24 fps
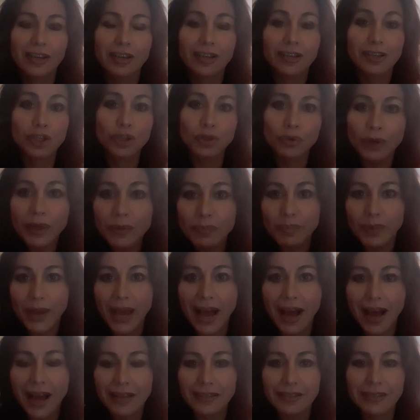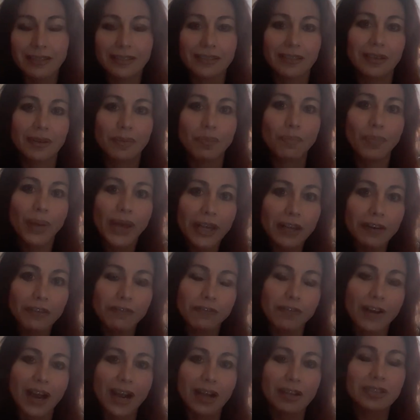shrimp-ass,
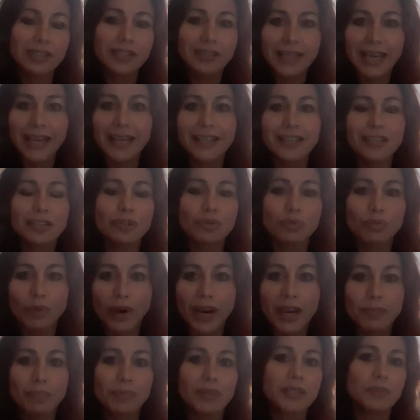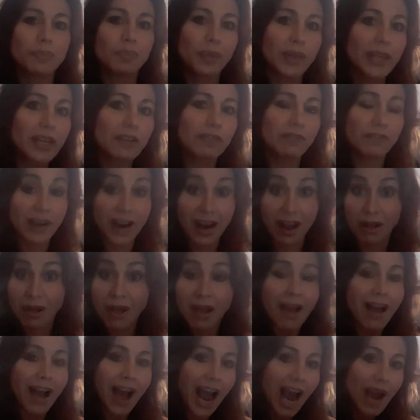pedophile, sadist, rapist, pedophile.
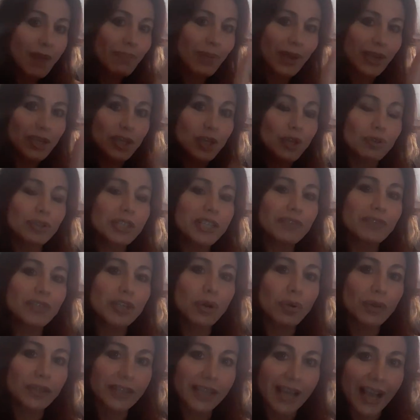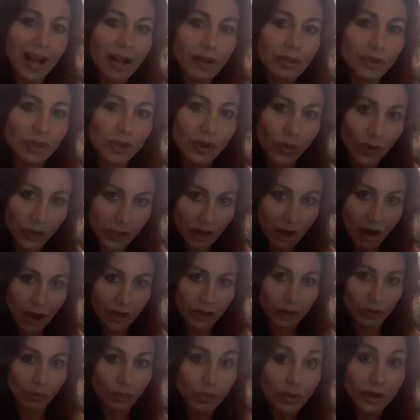I bet you don't even know what the hell's going on
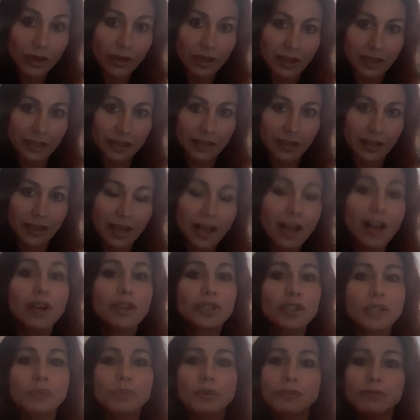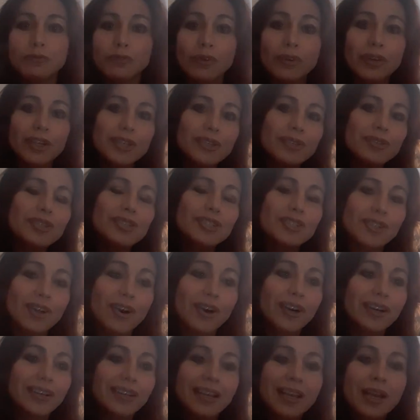in the world. So before you
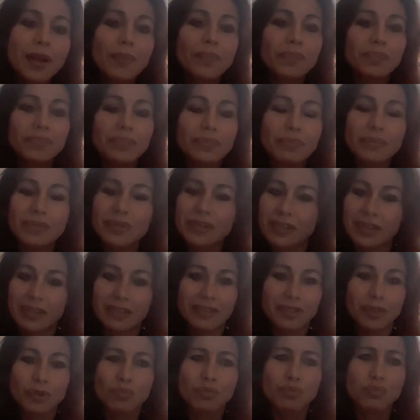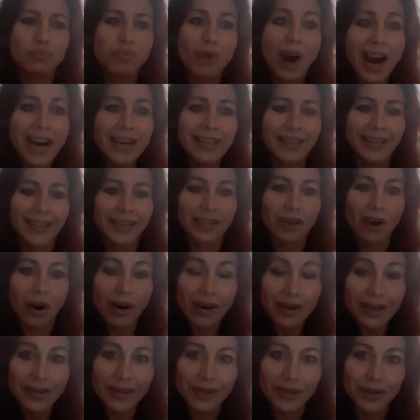start writing
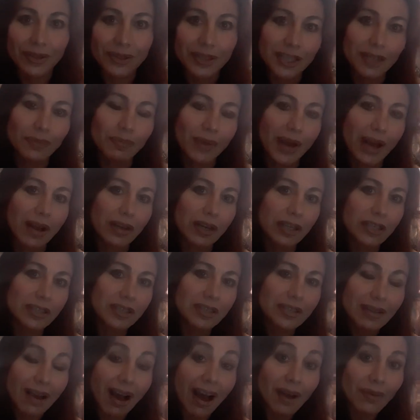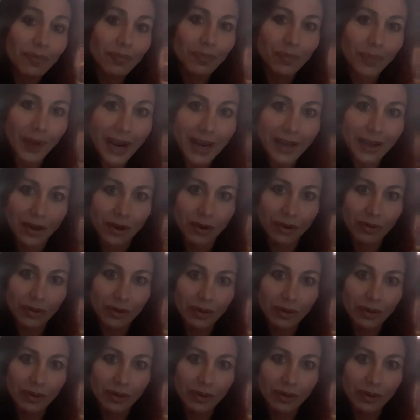articles about Scott Baio,